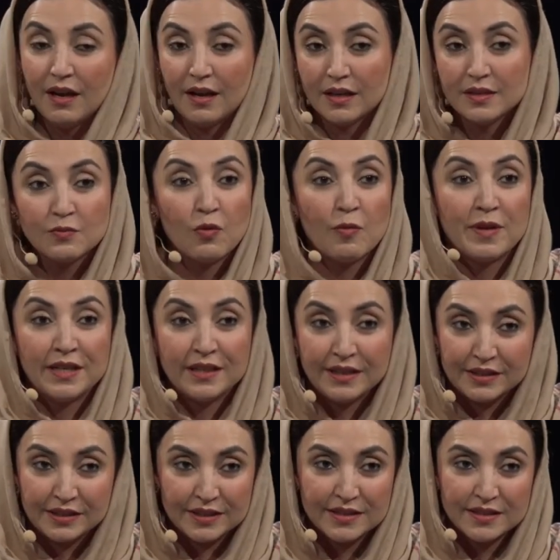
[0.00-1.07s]
as women
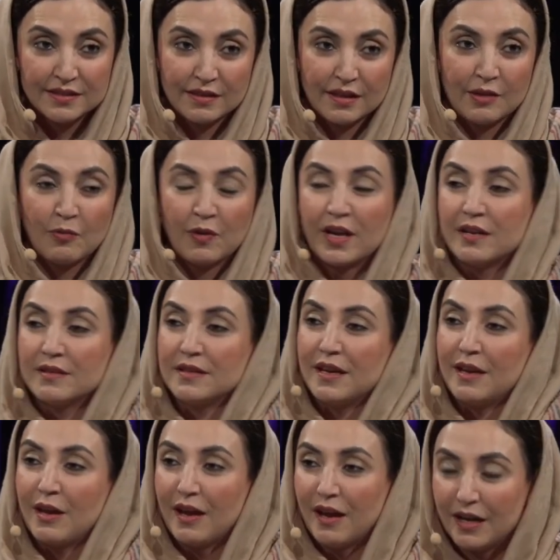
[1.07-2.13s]
leaders, and when I
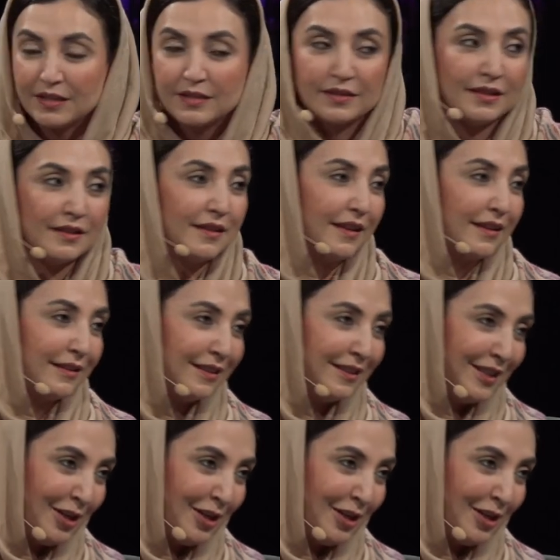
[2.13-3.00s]
say us and then